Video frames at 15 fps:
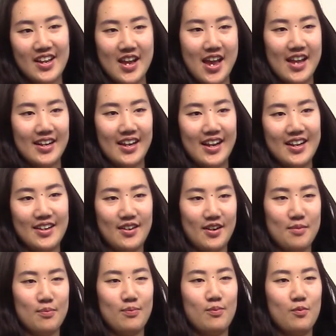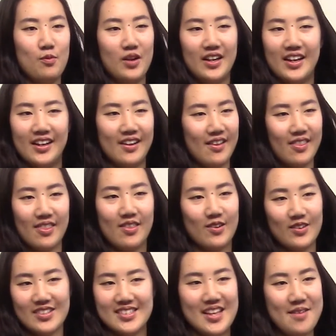and I ended up winning a
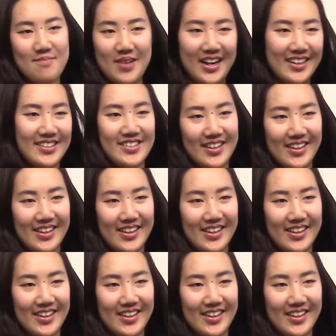third set match,